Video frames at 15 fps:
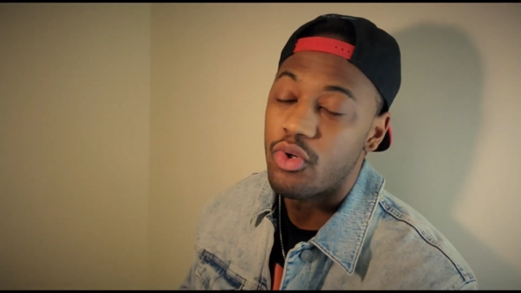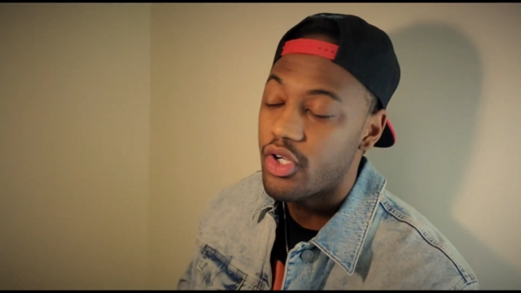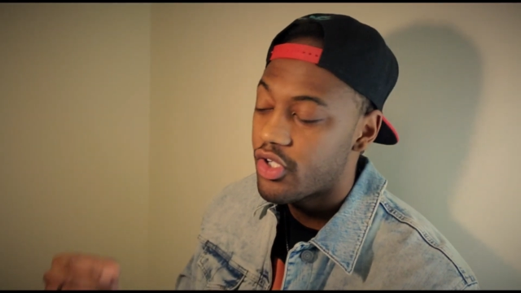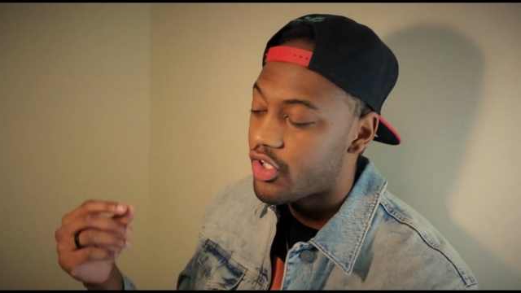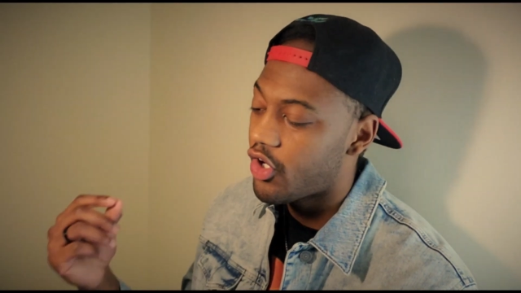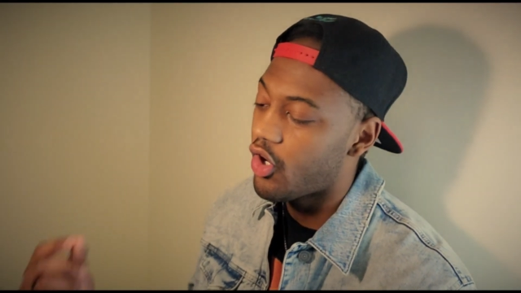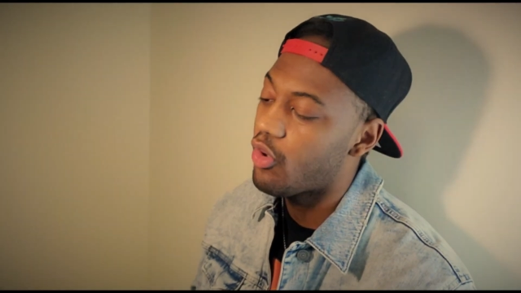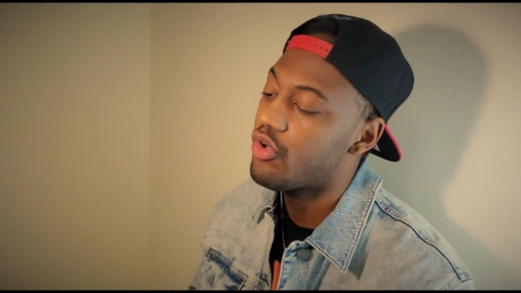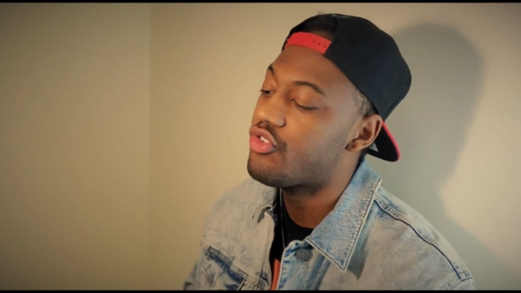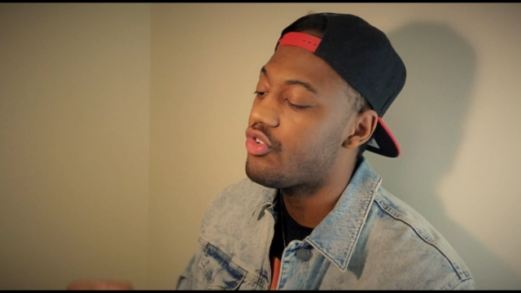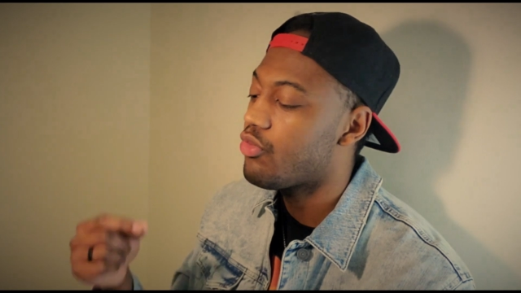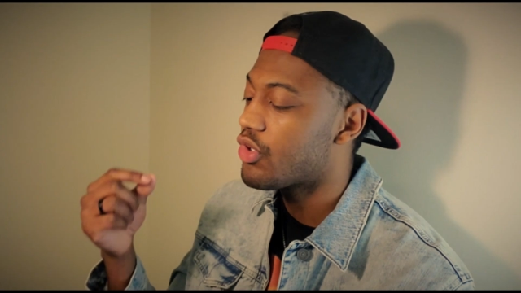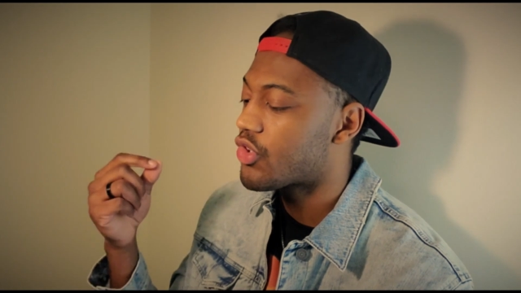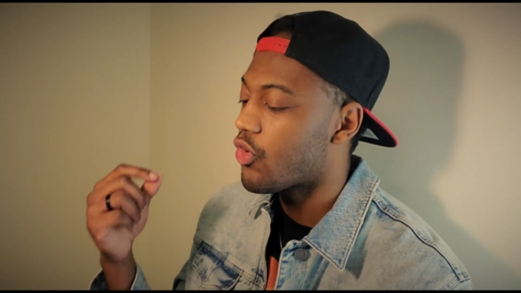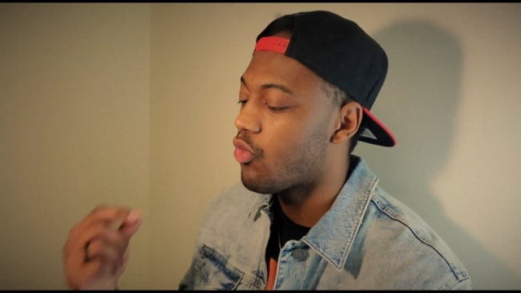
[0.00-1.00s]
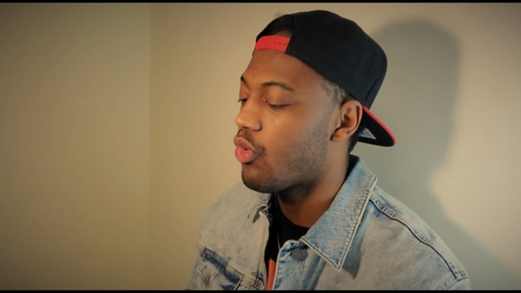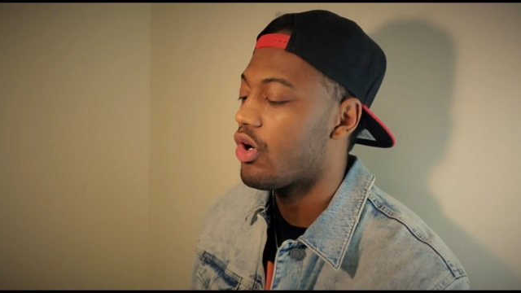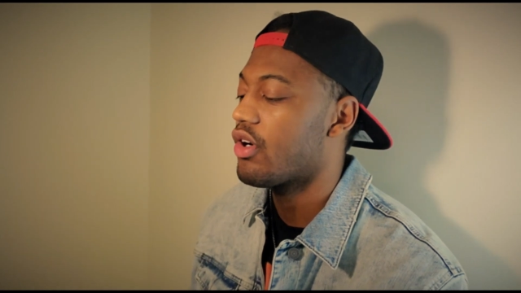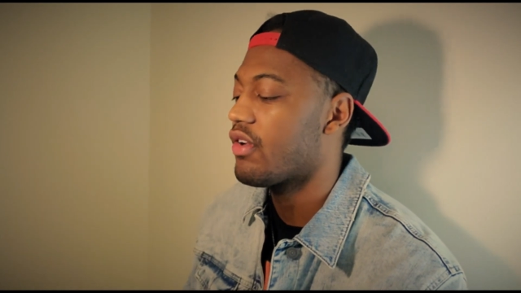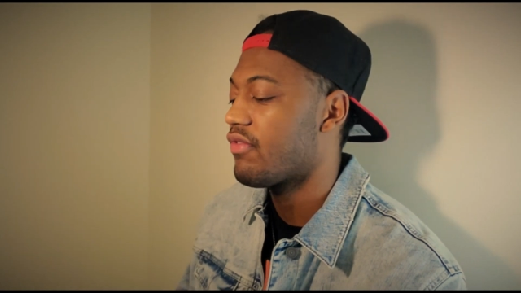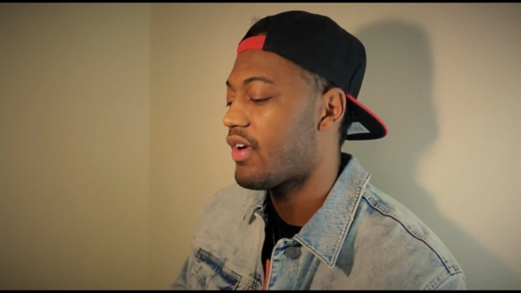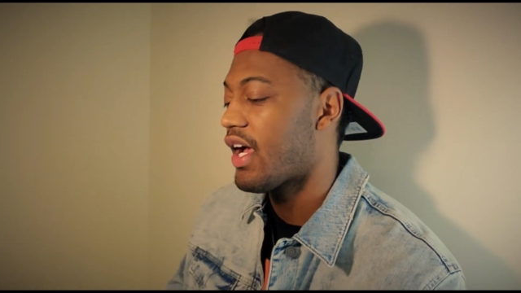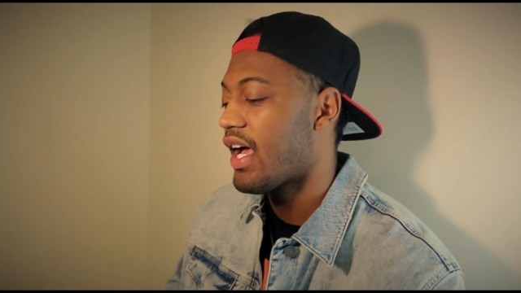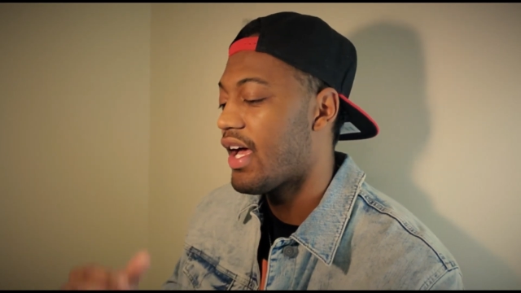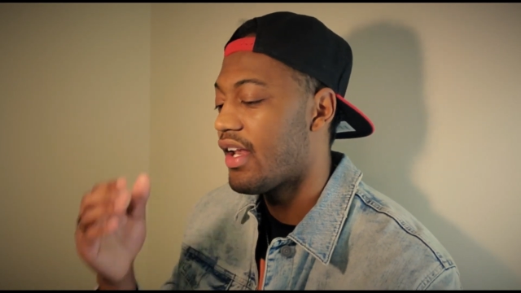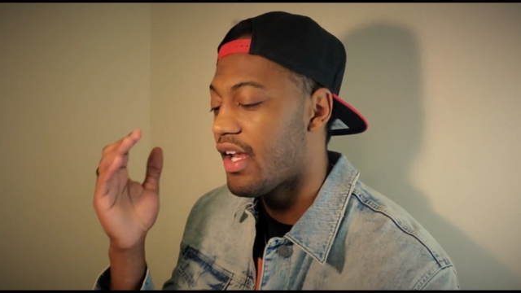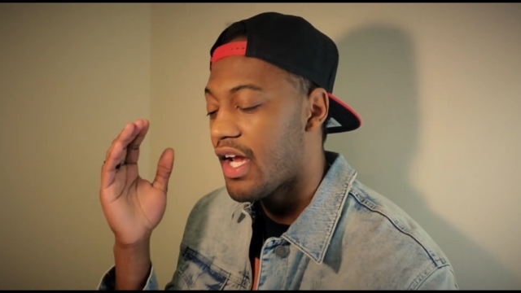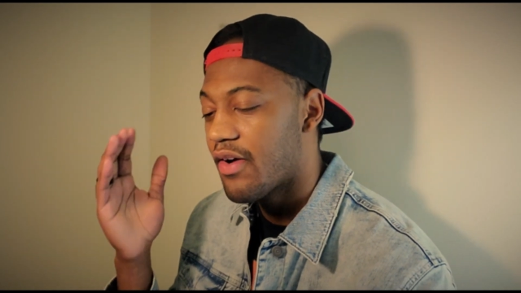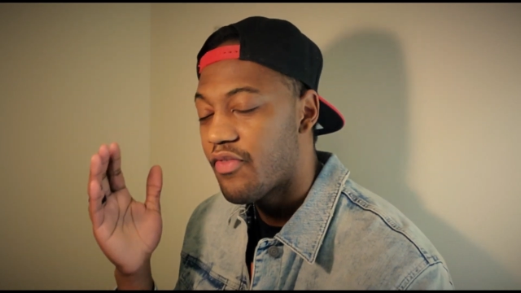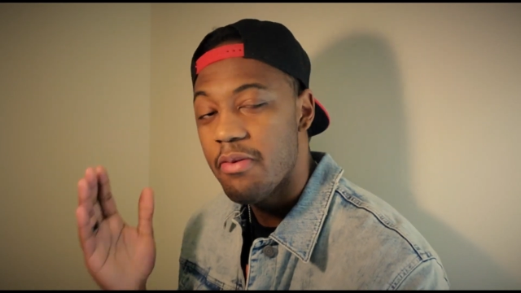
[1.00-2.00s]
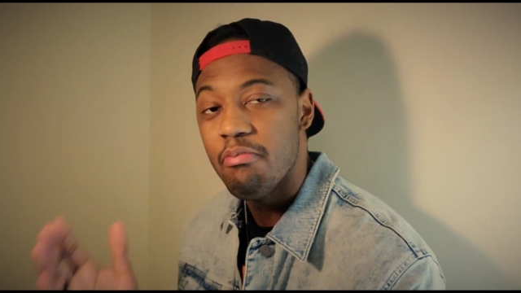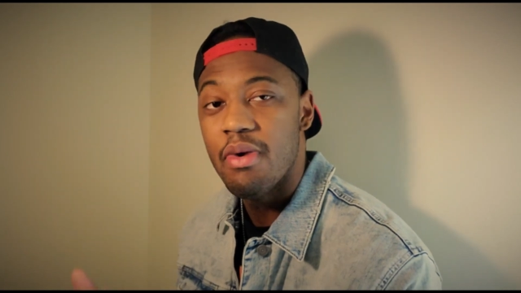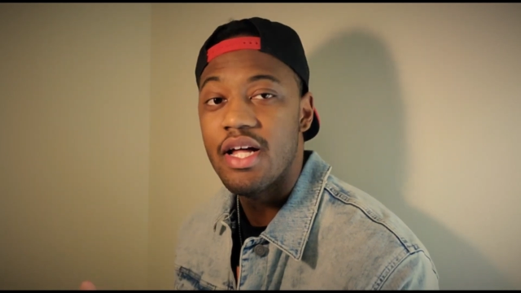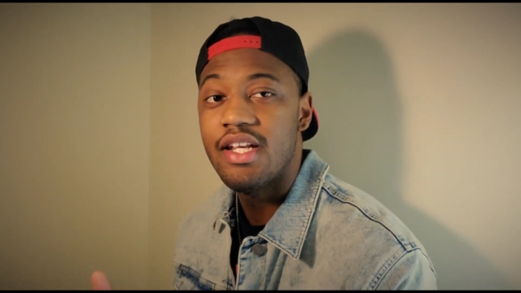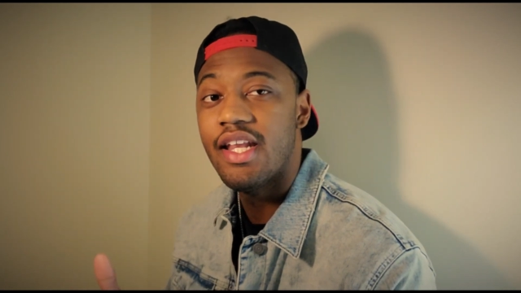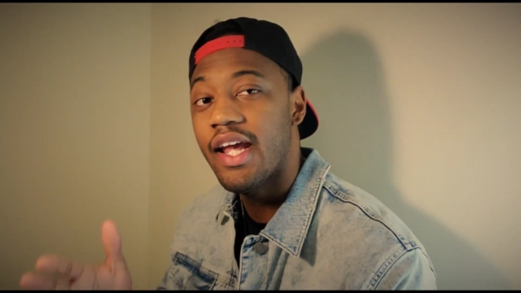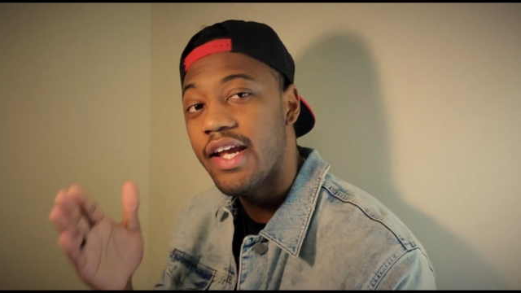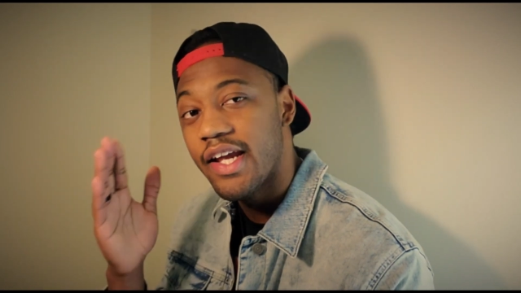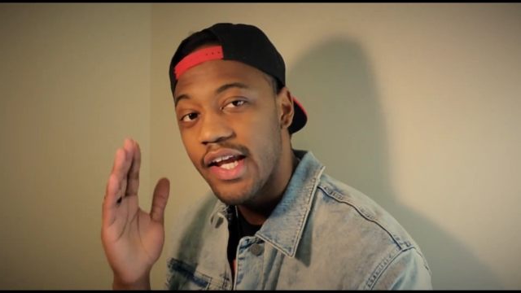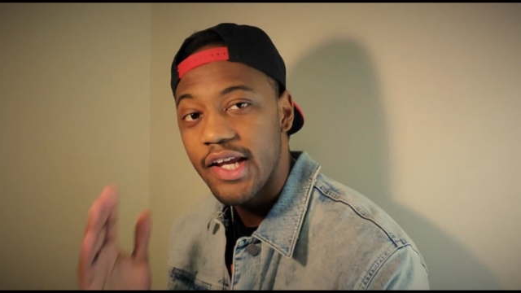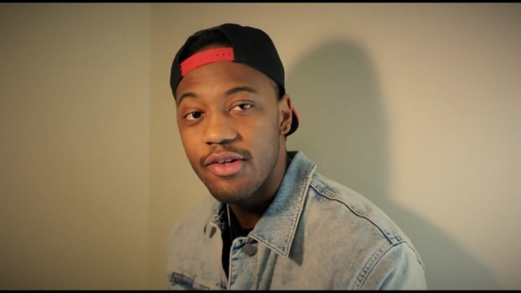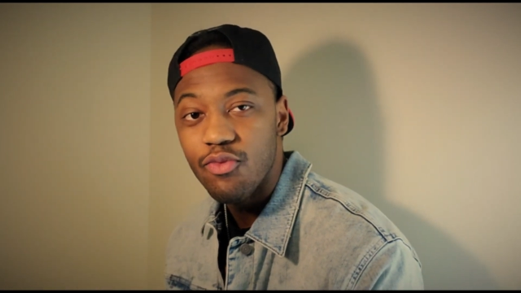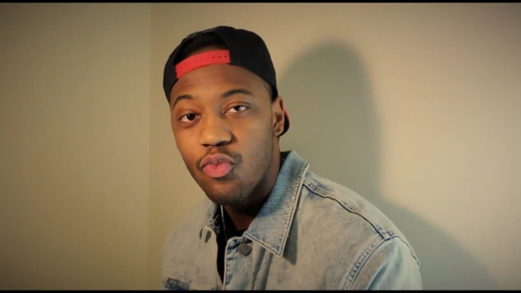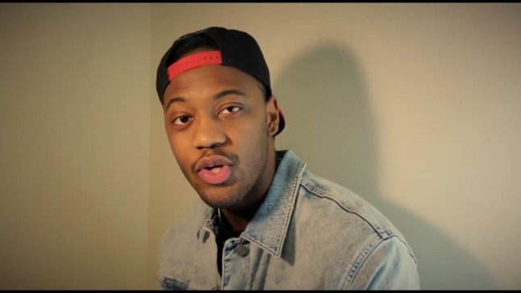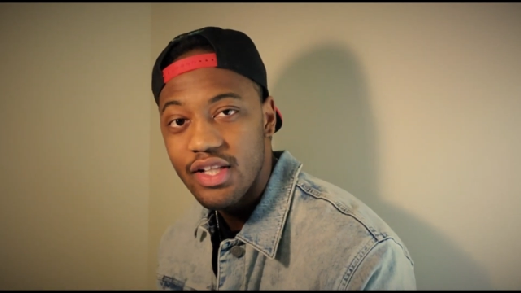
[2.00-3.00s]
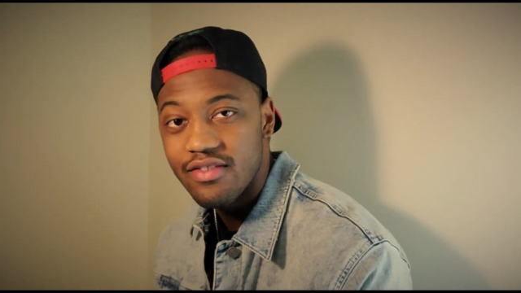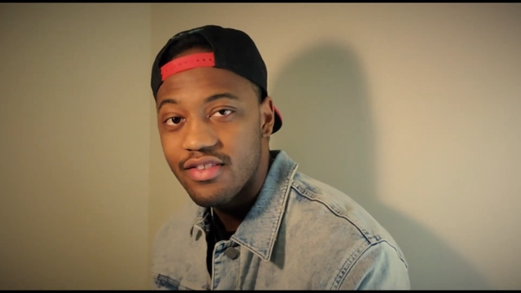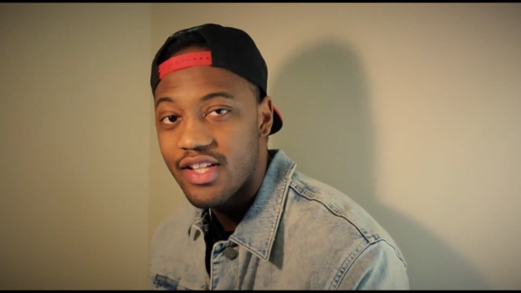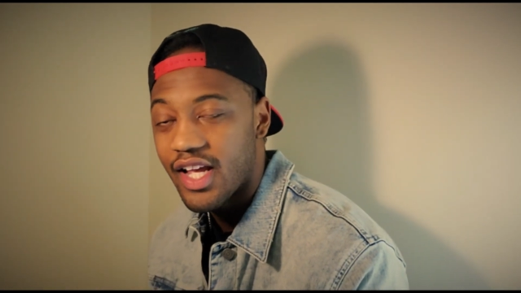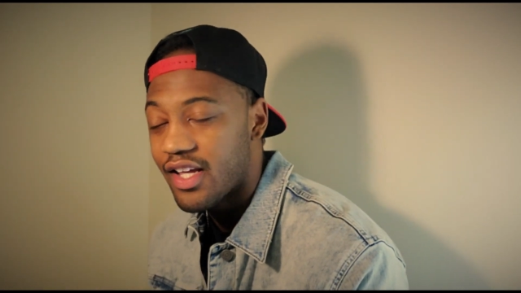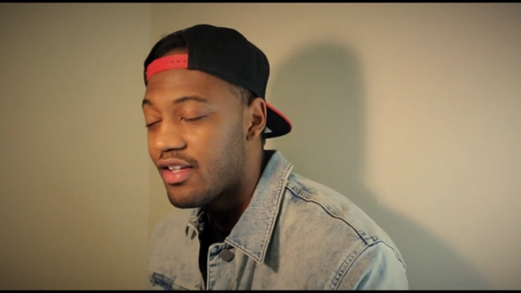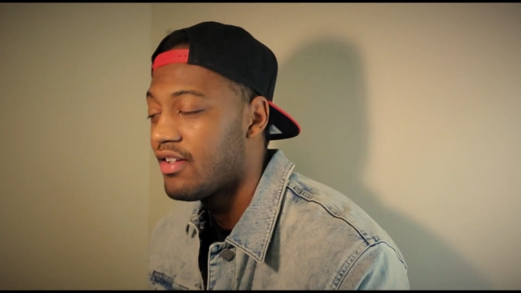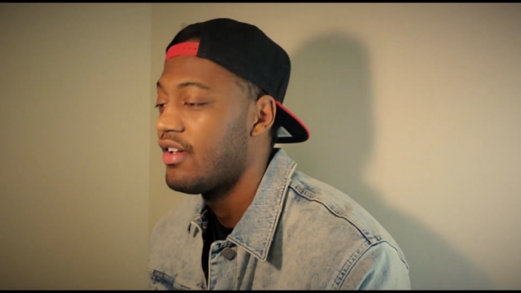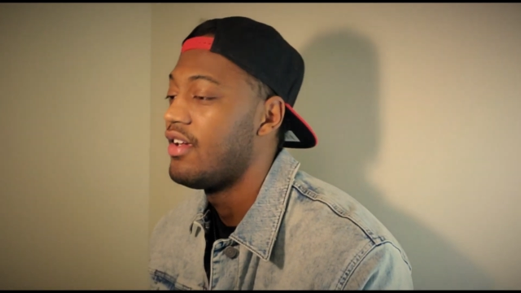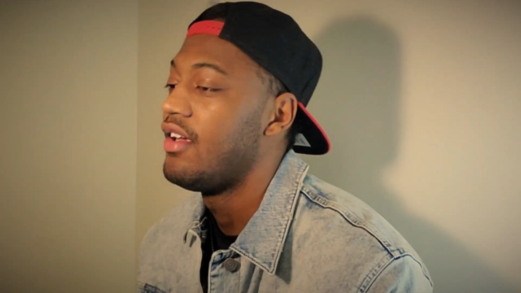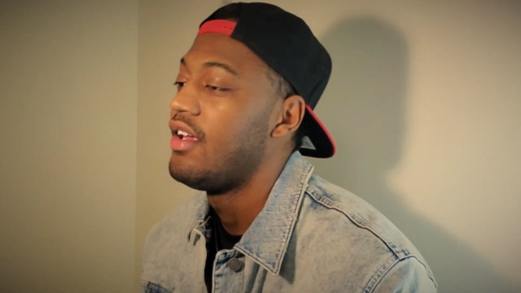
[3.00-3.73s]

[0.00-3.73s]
We're encouraging with the Word of God every Monday and Wednesday.